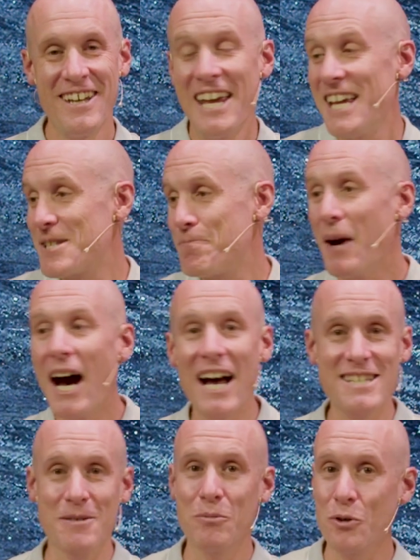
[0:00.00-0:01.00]
It's
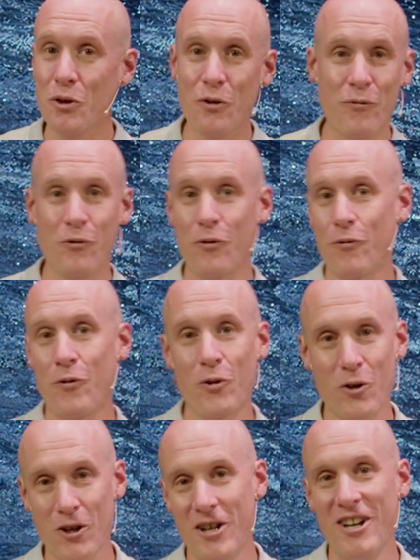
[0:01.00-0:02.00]
possible for,
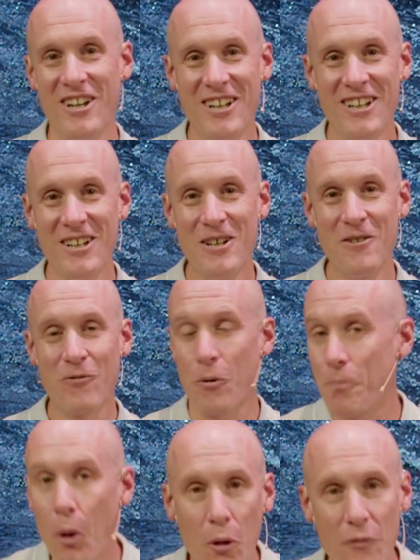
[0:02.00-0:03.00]
for for
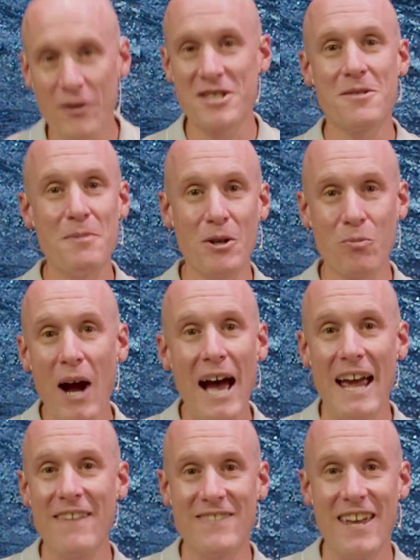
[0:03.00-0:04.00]
both of us to be
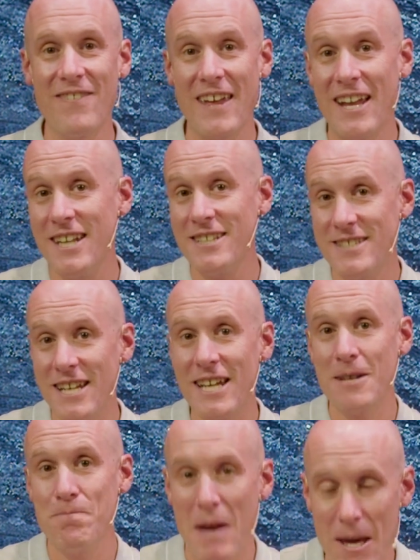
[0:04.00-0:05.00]
right. That, that
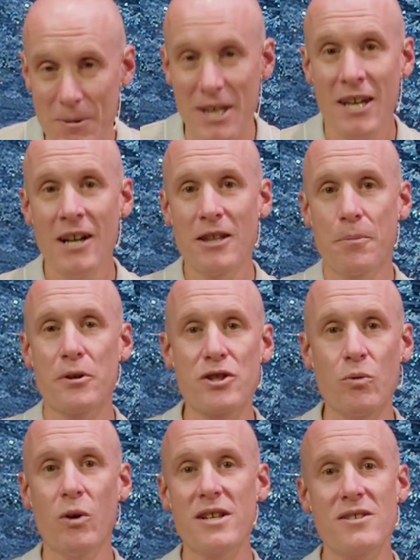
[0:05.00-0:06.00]
indeed, maybe the
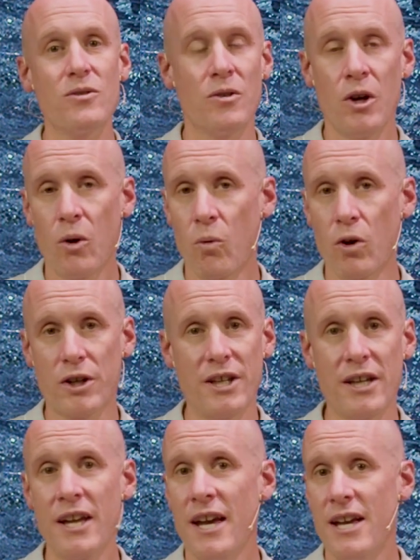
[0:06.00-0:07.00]
person wasn't
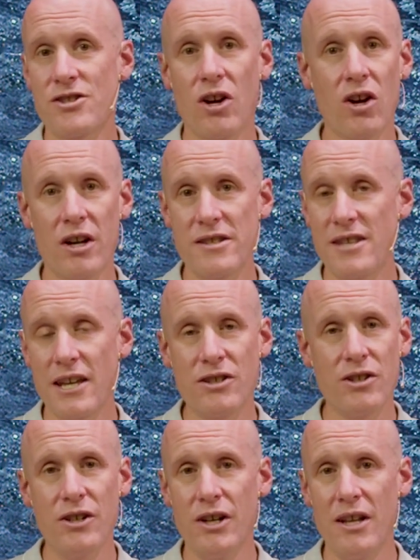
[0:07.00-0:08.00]
working as hard as they
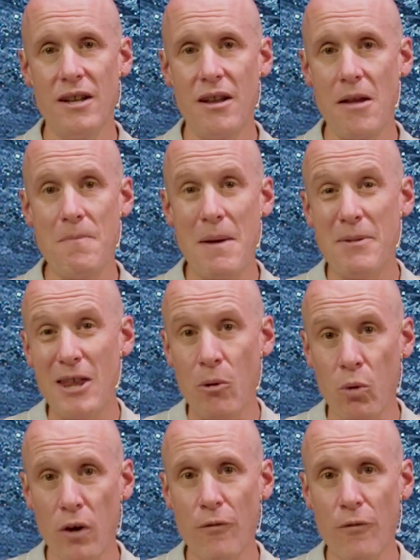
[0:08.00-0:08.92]
could, and, and maybe they were